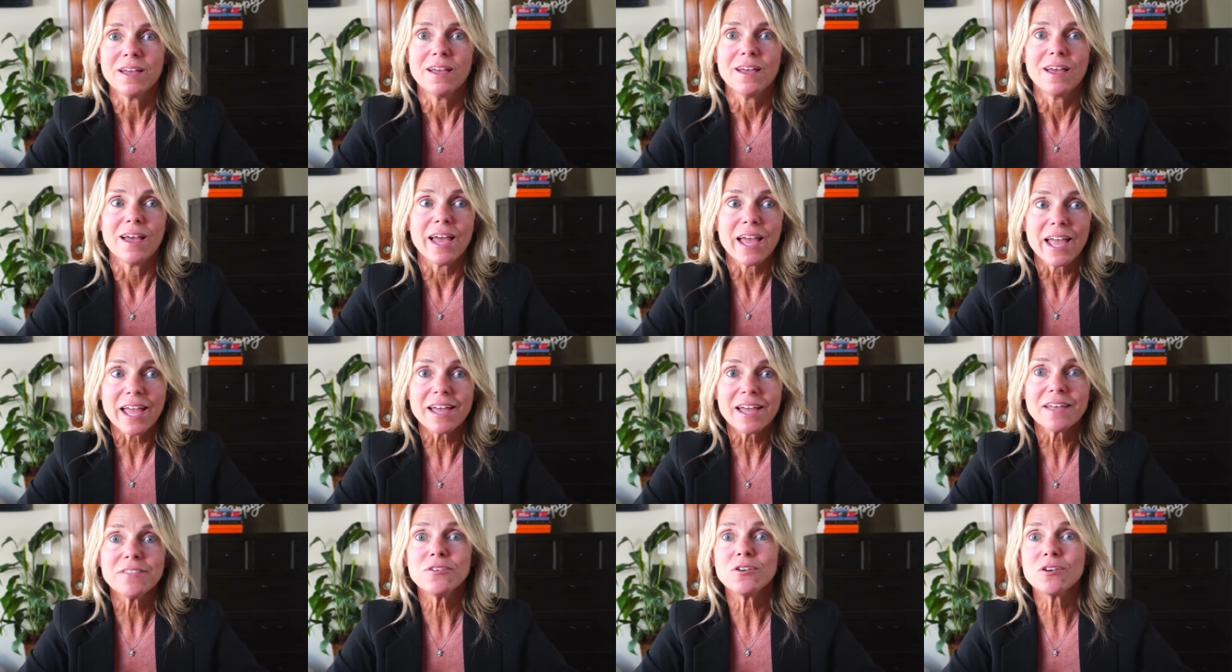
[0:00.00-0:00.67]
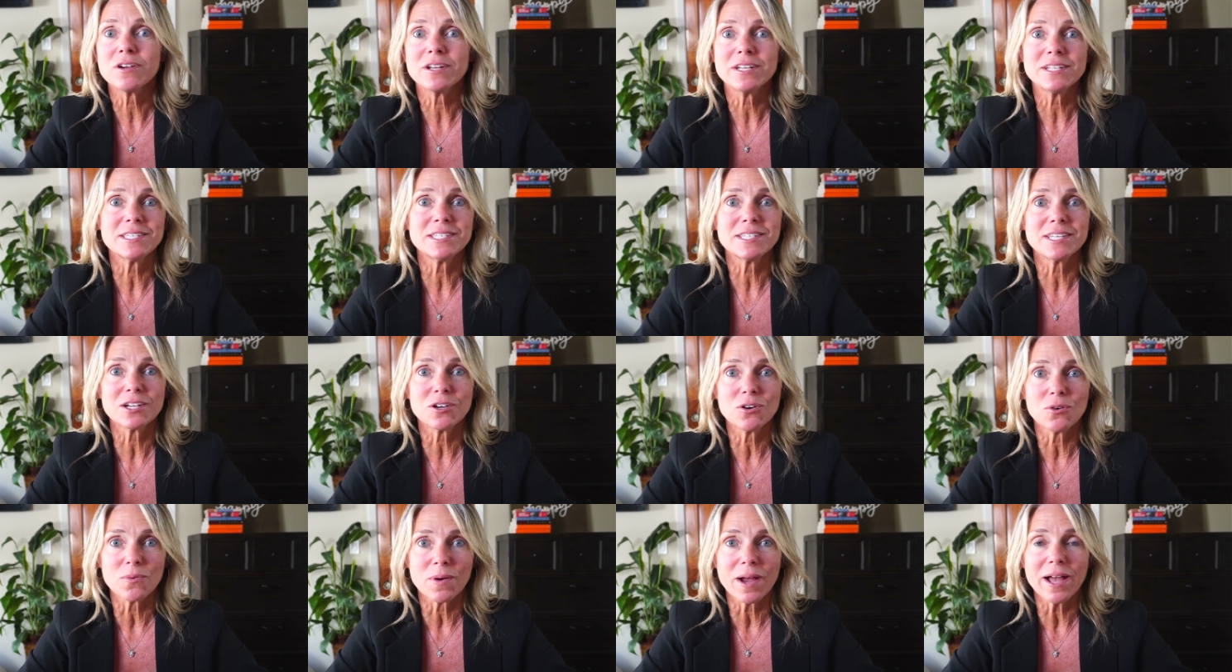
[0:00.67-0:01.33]
and they're going to
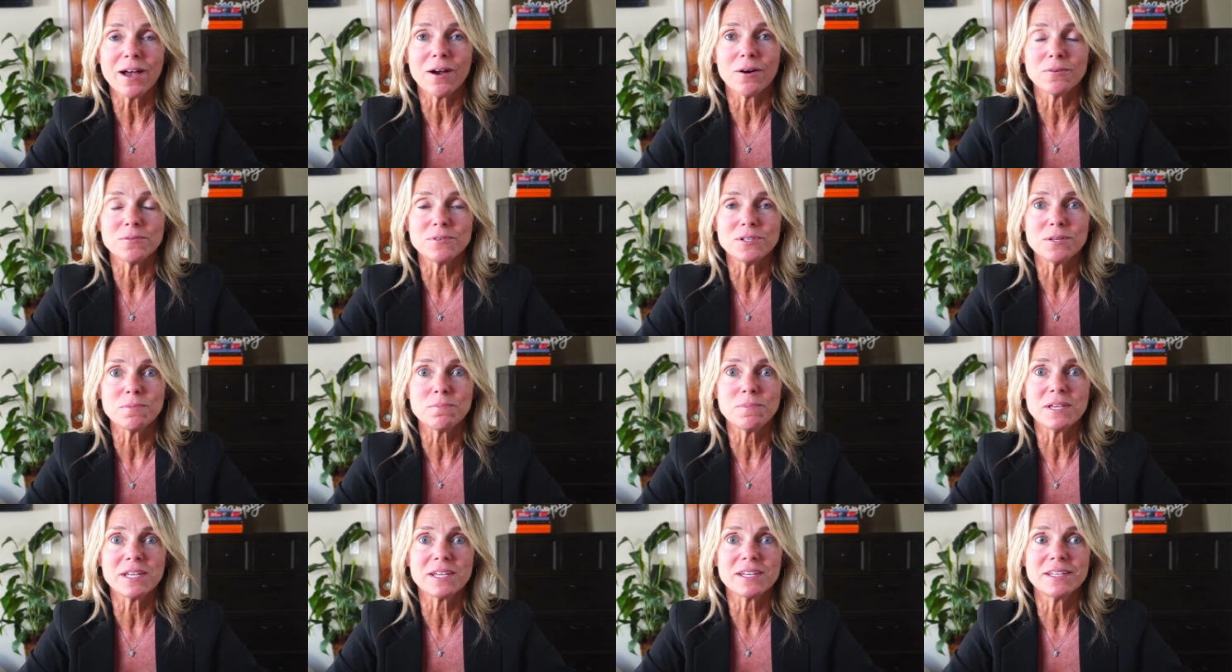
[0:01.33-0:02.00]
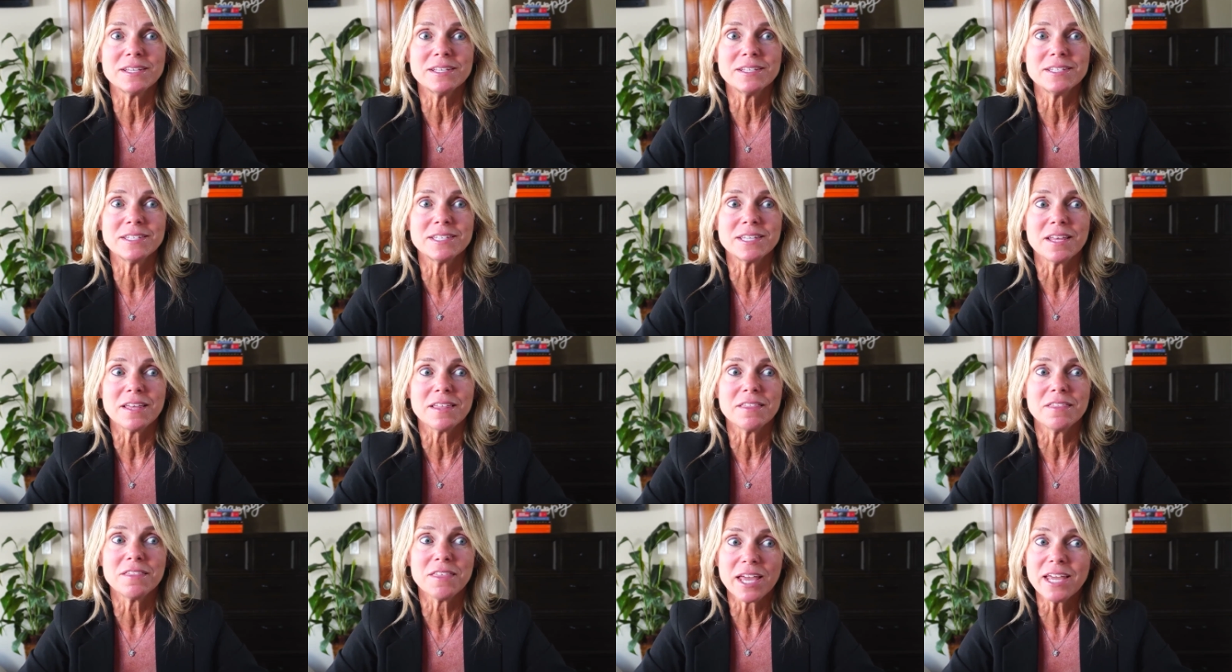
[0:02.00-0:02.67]
stick around because
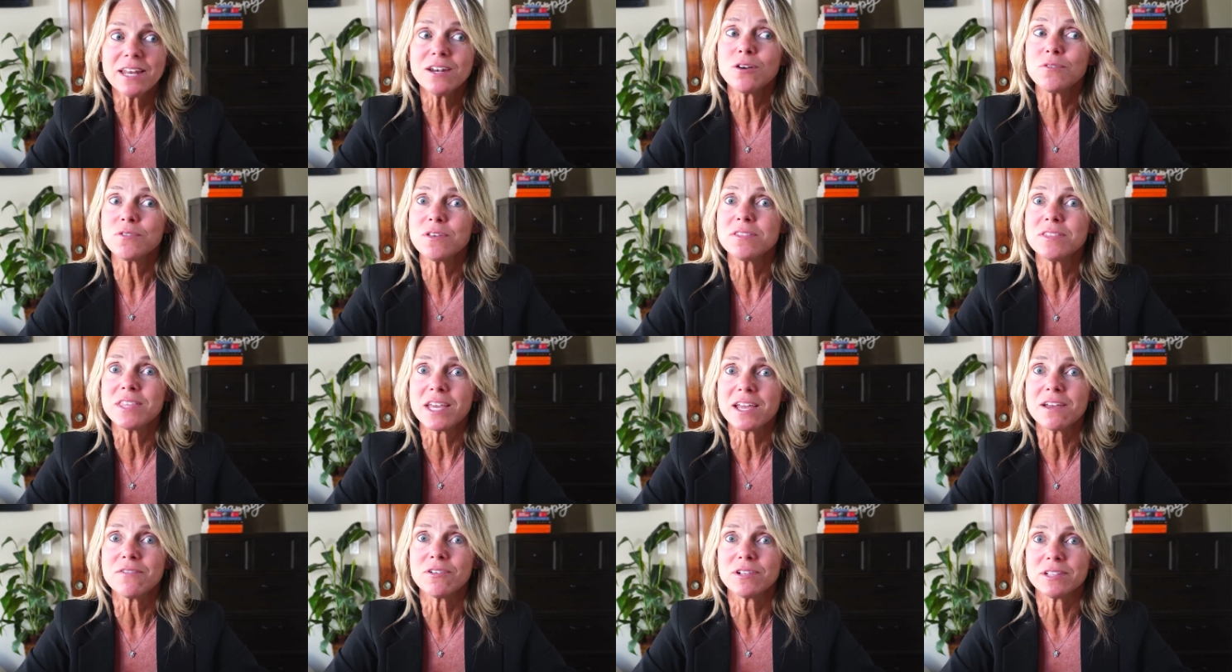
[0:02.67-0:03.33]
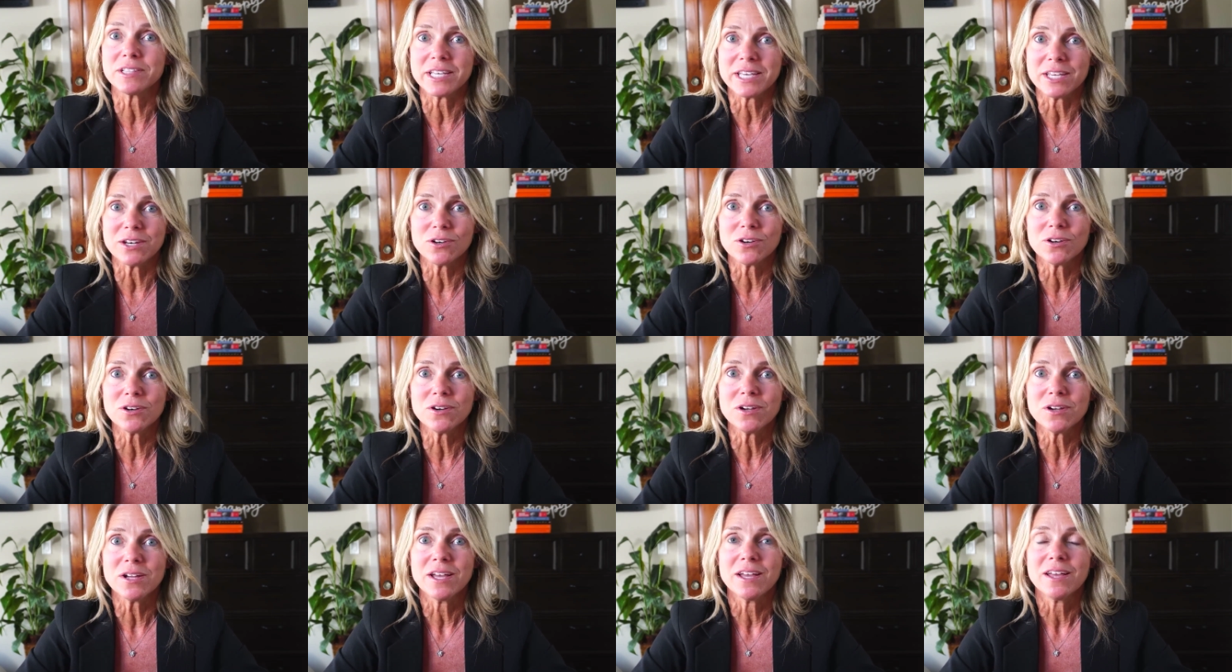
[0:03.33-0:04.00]
they know that they have a
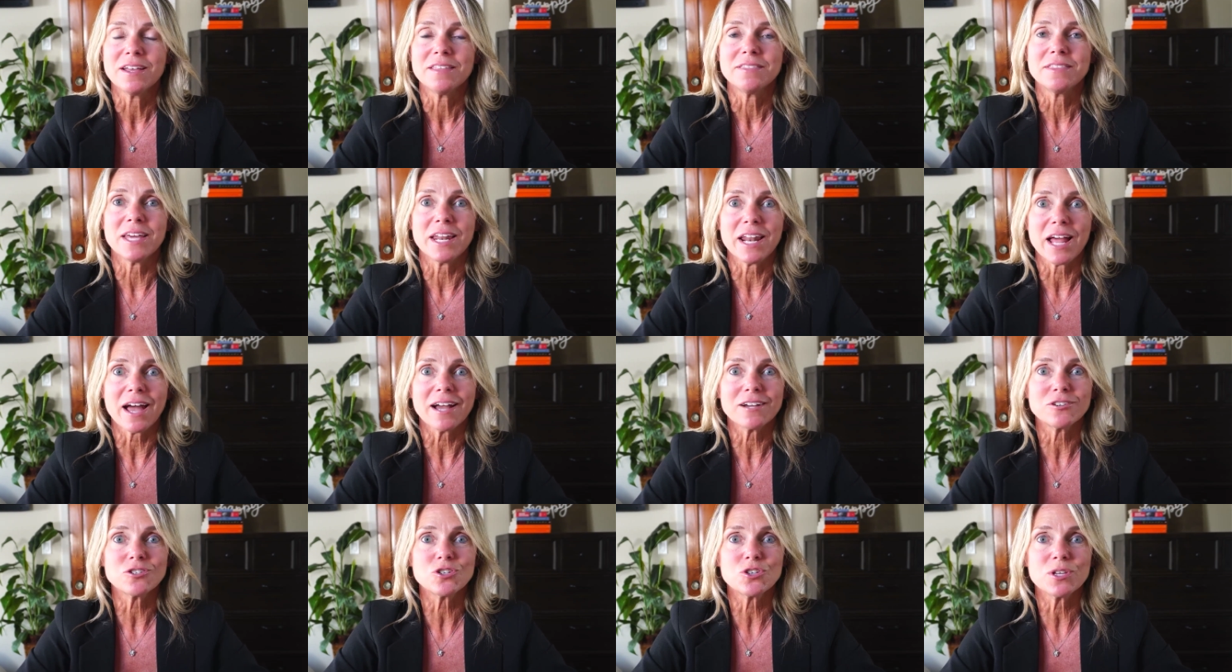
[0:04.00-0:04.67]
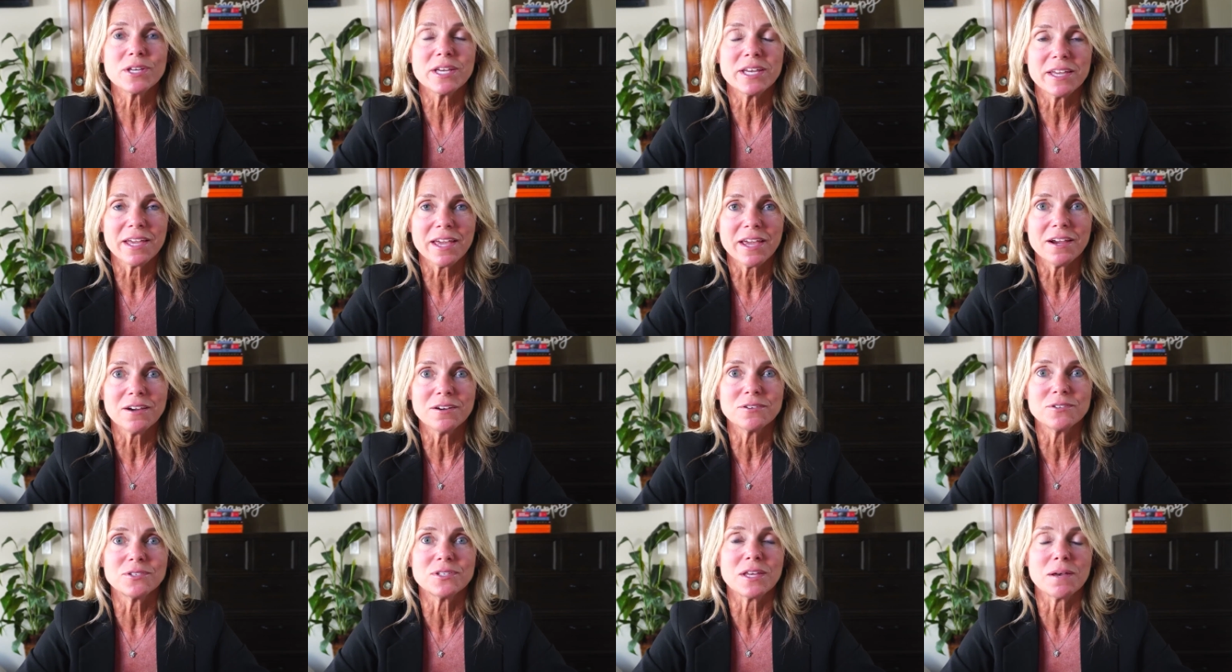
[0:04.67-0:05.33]
leader that actually
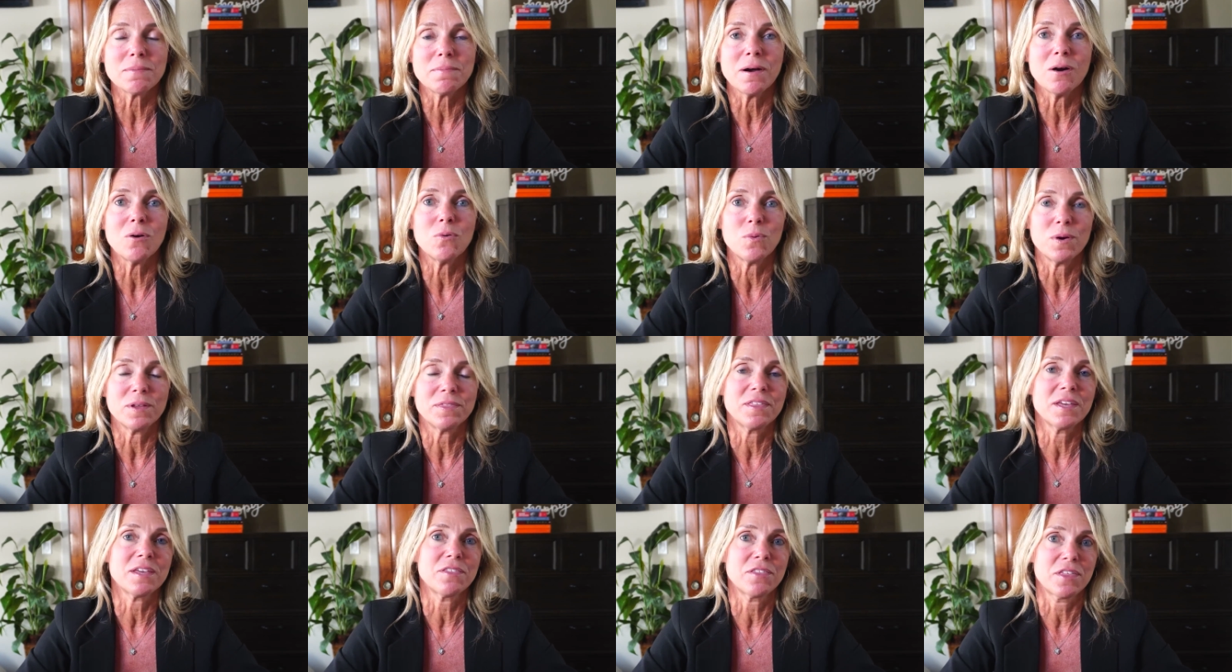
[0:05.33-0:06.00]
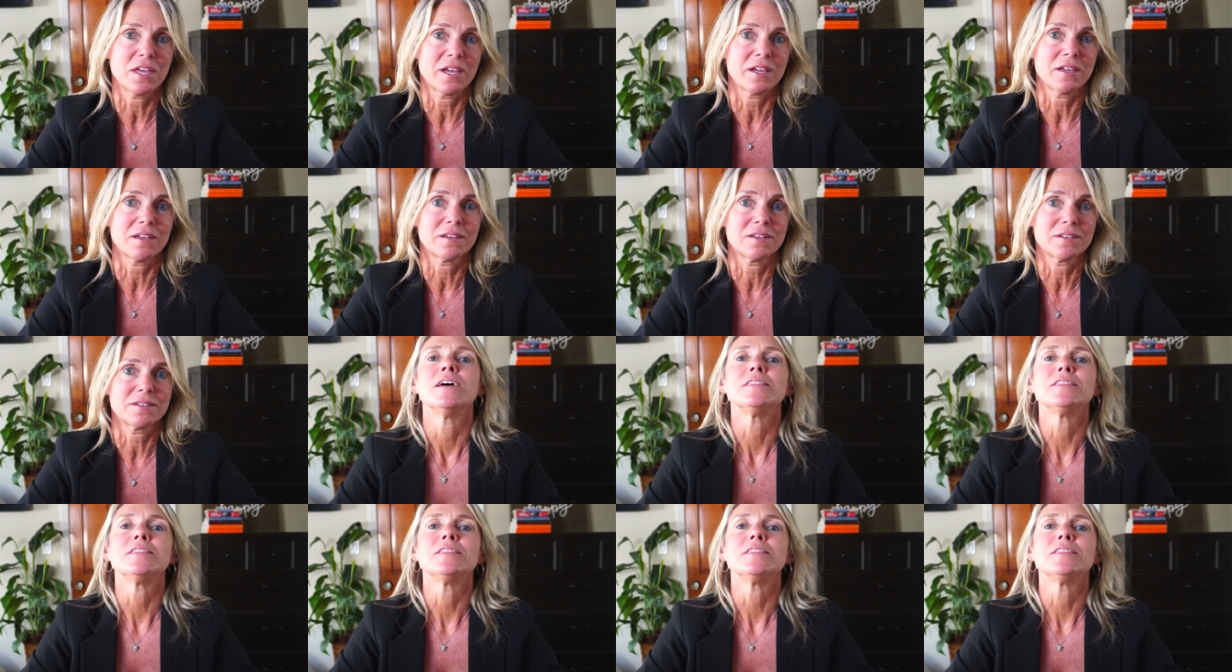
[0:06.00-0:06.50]
cares about what they think.